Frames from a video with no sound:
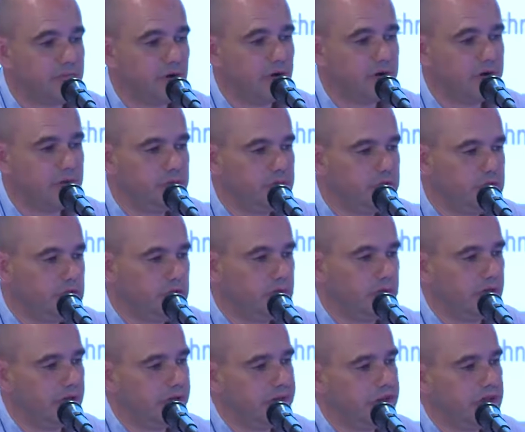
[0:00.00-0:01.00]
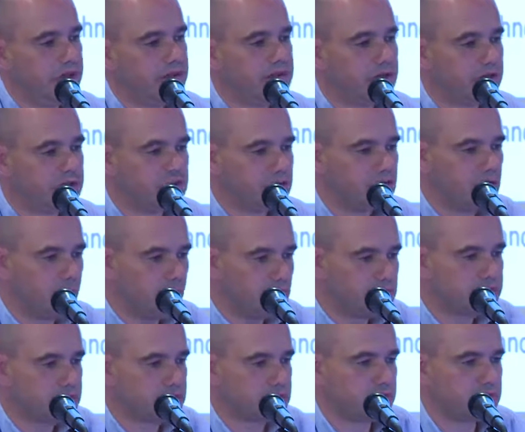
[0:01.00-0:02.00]
point of view, I think the
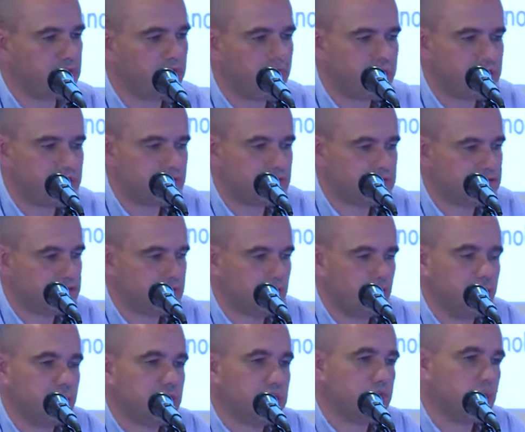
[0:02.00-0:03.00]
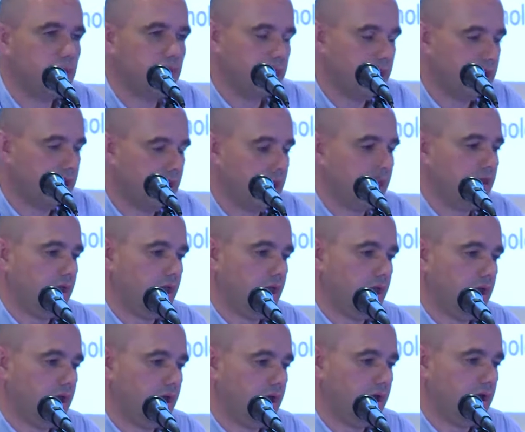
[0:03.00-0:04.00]
closest relationship between
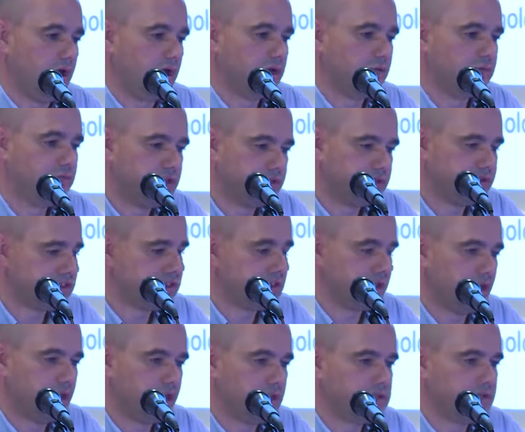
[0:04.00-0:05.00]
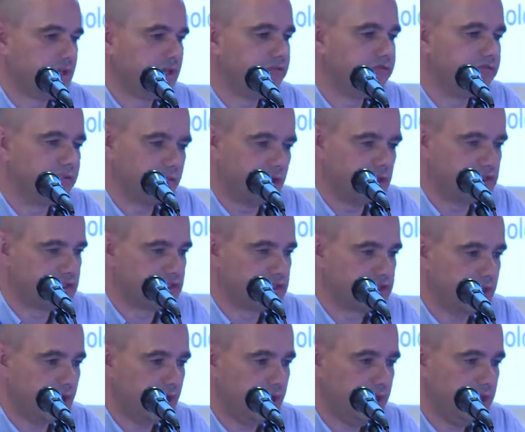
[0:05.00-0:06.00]
uh, computer science and information
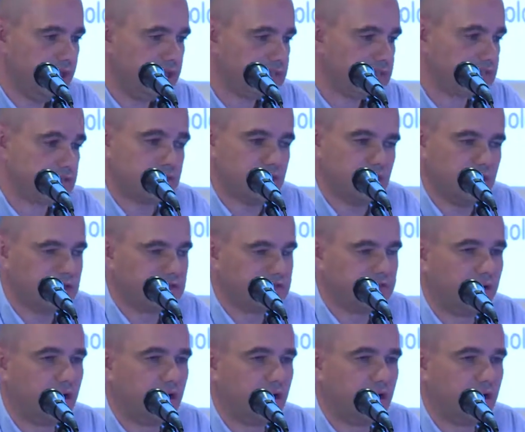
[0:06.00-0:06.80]
science is